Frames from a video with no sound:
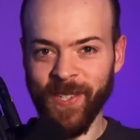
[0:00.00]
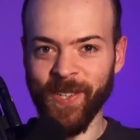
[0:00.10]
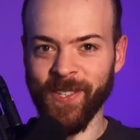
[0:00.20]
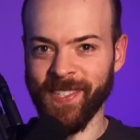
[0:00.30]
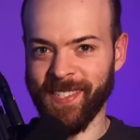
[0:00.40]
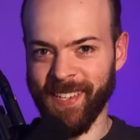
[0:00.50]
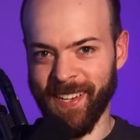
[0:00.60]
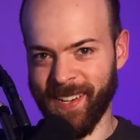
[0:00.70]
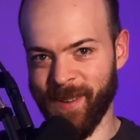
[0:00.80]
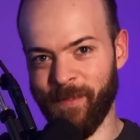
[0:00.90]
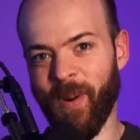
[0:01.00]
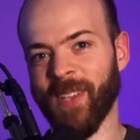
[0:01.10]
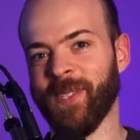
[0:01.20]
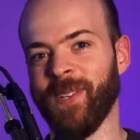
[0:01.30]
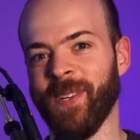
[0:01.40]
you use a
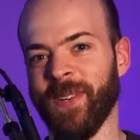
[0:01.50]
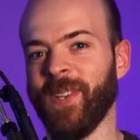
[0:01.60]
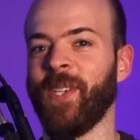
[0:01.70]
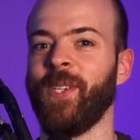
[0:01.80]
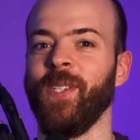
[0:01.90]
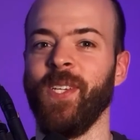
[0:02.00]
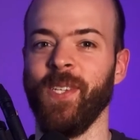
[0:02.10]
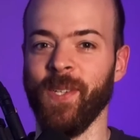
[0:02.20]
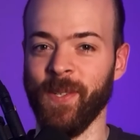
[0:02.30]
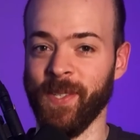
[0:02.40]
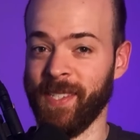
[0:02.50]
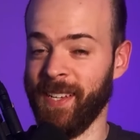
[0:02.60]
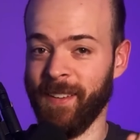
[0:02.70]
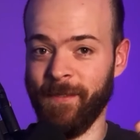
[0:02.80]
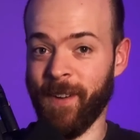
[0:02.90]
compressor or should you use
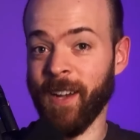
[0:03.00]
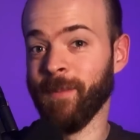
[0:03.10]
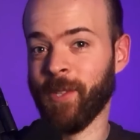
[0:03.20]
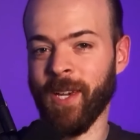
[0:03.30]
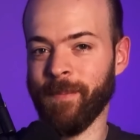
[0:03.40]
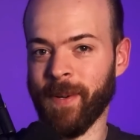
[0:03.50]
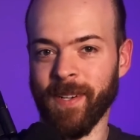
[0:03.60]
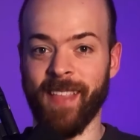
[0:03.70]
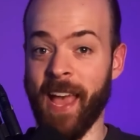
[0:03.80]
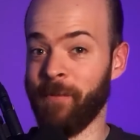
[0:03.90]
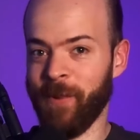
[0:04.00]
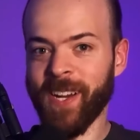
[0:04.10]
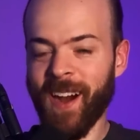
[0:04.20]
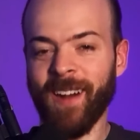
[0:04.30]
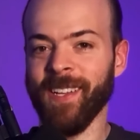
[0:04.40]
a volume shaper? And
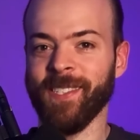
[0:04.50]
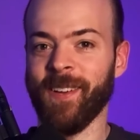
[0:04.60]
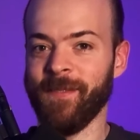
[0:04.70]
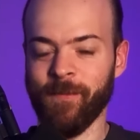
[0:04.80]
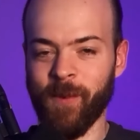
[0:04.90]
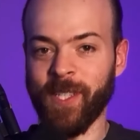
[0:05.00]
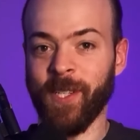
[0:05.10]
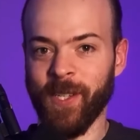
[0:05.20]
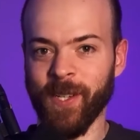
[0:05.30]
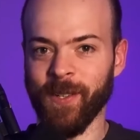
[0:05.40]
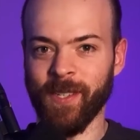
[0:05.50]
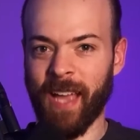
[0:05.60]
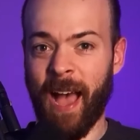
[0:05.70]
regardless of what you use,